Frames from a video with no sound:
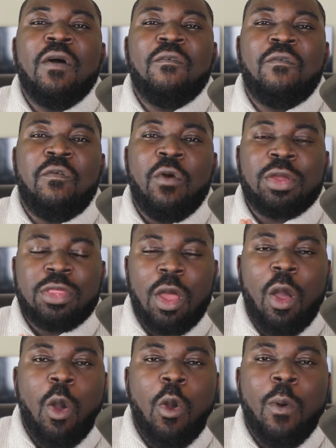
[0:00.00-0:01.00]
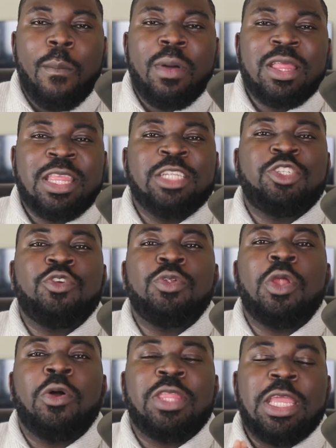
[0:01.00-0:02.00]
for the home that you
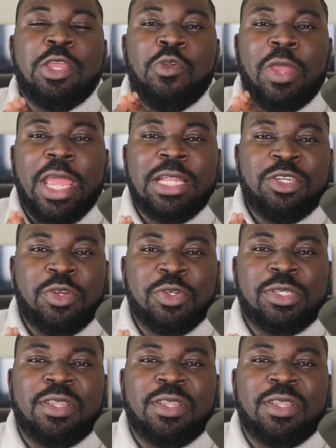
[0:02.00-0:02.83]
know that you can use